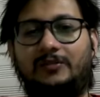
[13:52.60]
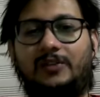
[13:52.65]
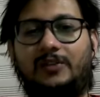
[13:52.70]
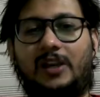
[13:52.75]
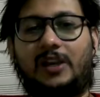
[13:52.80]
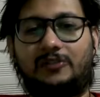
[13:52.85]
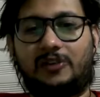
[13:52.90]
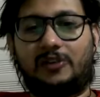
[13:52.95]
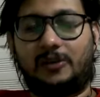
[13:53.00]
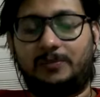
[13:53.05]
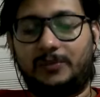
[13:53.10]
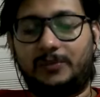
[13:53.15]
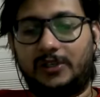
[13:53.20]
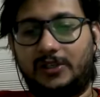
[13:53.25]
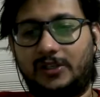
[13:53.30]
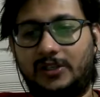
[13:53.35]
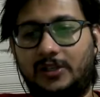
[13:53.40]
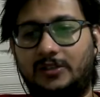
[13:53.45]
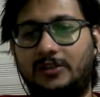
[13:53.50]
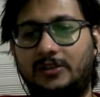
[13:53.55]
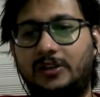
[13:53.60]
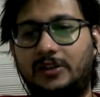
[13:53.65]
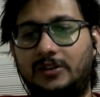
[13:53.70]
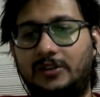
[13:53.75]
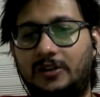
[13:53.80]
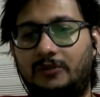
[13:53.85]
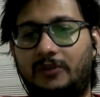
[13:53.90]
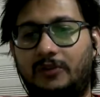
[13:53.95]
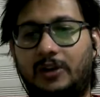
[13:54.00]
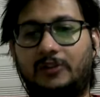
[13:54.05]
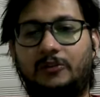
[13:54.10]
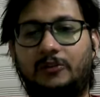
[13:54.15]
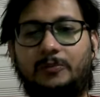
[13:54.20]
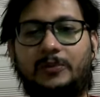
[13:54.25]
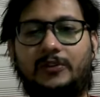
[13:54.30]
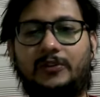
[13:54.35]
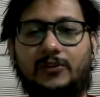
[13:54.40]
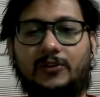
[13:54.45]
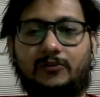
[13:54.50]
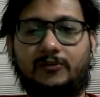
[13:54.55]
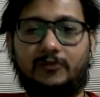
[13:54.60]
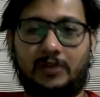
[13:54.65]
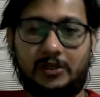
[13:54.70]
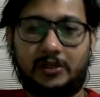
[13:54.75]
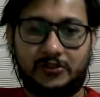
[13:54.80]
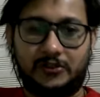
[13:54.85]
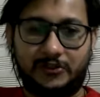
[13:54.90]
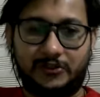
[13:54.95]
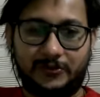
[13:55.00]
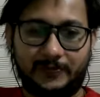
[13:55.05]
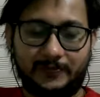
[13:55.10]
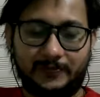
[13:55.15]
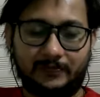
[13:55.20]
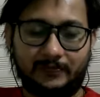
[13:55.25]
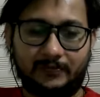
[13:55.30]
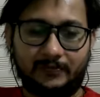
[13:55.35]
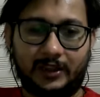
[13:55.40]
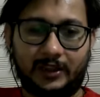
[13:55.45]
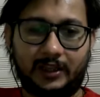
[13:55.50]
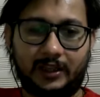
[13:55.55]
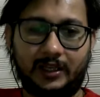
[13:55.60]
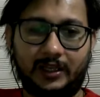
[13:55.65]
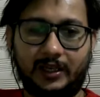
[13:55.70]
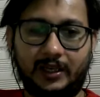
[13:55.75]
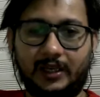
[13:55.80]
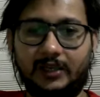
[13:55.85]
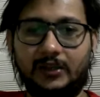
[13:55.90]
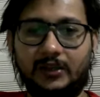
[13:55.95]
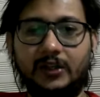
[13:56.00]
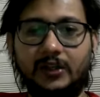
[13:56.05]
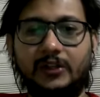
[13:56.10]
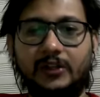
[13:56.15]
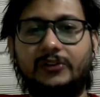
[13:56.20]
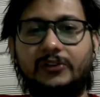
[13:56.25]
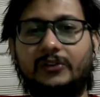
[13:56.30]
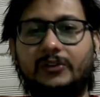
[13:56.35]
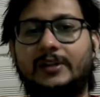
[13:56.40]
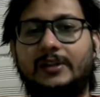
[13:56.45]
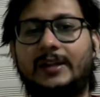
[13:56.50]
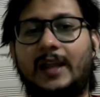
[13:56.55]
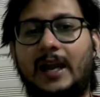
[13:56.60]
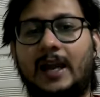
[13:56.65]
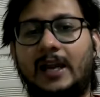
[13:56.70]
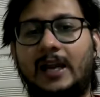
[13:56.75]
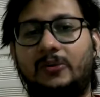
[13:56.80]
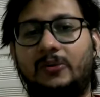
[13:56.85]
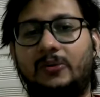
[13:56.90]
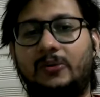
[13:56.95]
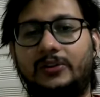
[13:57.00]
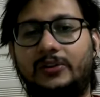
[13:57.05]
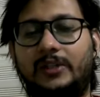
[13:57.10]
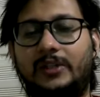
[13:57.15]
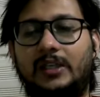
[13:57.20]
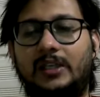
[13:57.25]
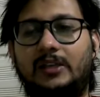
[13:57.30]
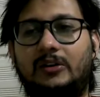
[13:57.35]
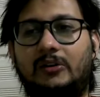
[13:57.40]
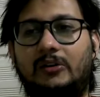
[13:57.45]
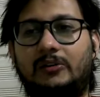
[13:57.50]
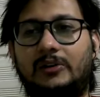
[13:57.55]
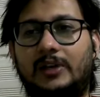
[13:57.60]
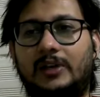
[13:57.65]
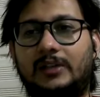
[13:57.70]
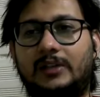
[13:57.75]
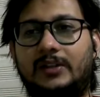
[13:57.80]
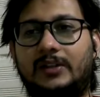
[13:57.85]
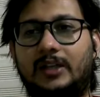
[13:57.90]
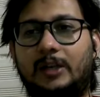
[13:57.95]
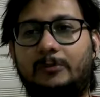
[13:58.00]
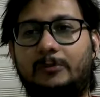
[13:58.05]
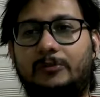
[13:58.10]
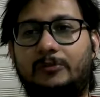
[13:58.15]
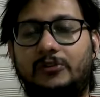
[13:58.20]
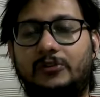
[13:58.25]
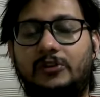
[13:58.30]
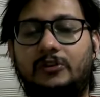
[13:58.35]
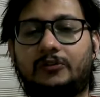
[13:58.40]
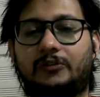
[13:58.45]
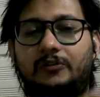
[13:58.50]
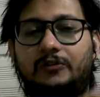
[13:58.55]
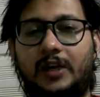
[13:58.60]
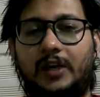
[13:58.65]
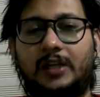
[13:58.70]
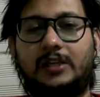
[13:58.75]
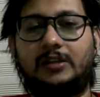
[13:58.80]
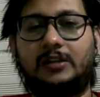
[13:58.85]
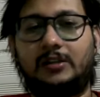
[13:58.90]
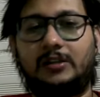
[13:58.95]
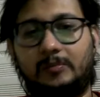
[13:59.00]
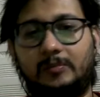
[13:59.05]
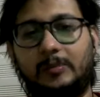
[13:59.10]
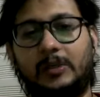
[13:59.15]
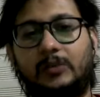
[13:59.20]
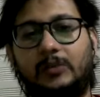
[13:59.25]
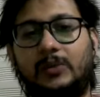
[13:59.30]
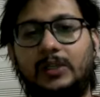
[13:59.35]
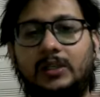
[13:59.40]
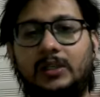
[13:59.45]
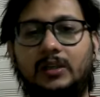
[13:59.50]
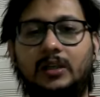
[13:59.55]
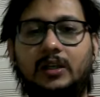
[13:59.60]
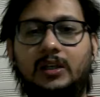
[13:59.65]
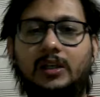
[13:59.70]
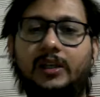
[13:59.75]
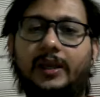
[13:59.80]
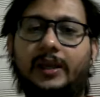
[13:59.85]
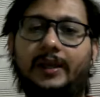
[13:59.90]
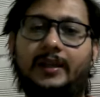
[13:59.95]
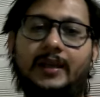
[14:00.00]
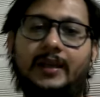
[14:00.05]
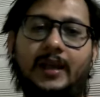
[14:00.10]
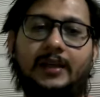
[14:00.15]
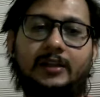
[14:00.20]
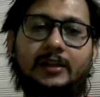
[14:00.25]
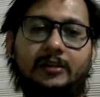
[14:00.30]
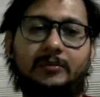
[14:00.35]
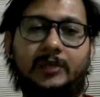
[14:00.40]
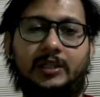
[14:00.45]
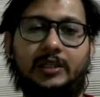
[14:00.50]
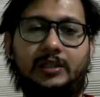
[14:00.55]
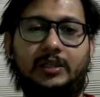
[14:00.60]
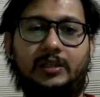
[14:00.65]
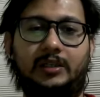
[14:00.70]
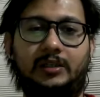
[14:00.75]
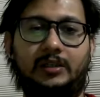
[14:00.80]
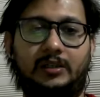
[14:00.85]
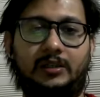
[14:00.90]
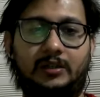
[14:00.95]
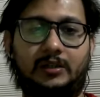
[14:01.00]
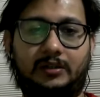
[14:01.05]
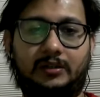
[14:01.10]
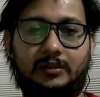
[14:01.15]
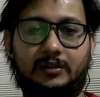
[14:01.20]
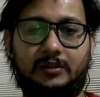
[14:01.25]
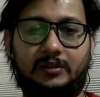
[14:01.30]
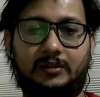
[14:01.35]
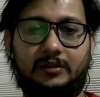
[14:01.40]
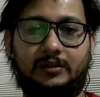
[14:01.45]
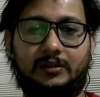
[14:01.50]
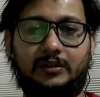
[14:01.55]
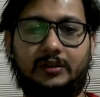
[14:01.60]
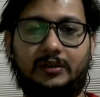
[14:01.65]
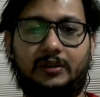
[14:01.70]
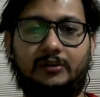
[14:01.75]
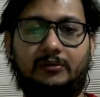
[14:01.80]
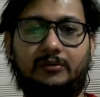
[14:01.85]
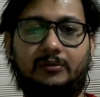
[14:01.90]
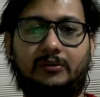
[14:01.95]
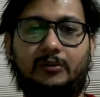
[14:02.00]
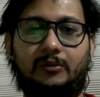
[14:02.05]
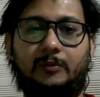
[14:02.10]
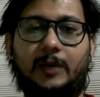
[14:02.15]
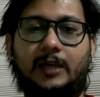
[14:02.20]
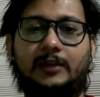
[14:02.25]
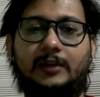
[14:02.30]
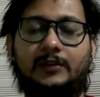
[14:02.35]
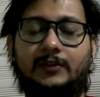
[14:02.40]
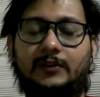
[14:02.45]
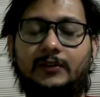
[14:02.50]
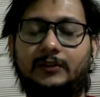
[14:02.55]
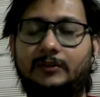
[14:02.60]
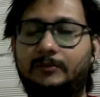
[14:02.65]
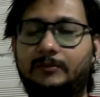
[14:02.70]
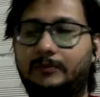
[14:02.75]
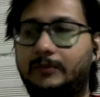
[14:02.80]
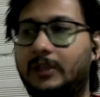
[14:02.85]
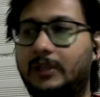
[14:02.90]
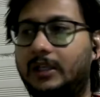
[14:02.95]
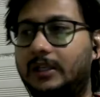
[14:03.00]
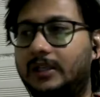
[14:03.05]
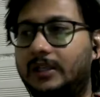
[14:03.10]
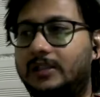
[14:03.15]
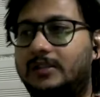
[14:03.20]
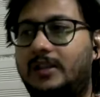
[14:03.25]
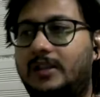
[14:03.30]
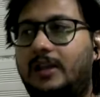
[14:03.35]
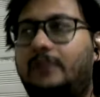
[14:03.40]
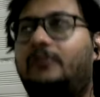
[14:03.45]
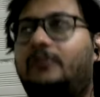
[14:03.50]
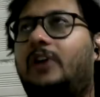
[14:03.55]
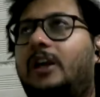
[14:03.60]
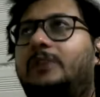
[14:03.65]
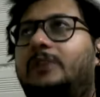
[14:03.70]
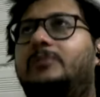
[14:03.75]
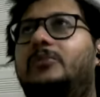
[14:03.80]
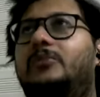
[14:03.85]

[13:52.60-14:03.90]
we have to appreciate nature, we have to preserve nature, right? So that was the contrasting approach you find between enlightenment and romanticism. Then